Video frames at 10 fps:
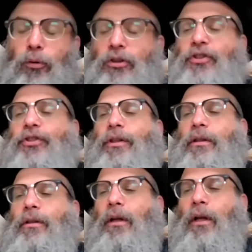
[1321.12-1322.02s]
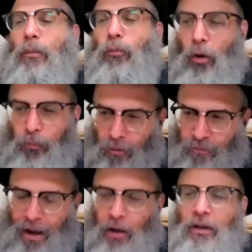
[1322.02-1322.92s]
personal, more
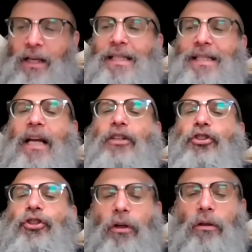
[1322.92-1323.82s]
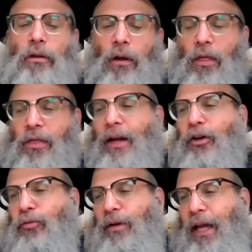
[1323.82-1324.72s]
profoundly essential
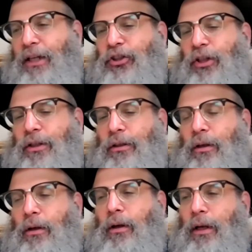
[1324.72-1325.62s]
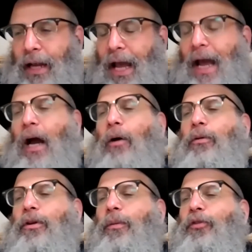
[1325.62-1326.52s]
than creation, now,
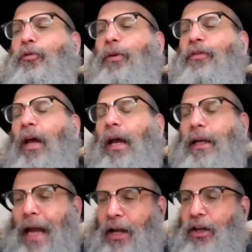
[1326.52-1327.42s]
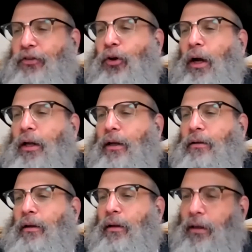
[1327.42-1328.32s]
you, as we say, now you're talking.
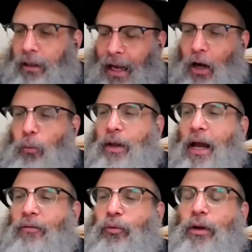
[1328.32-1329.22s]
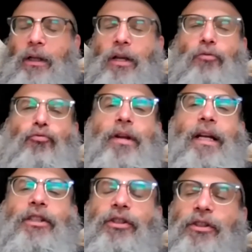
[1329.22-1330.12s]
Now we have really
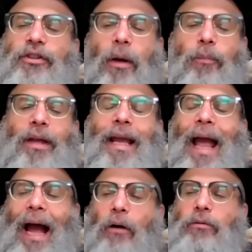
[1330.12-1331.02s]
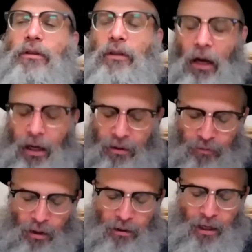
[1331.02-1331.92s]
reached to something outside
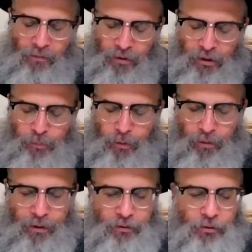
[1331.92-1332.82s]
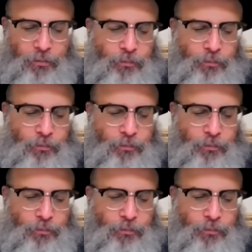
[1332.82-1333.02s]
of our life experience.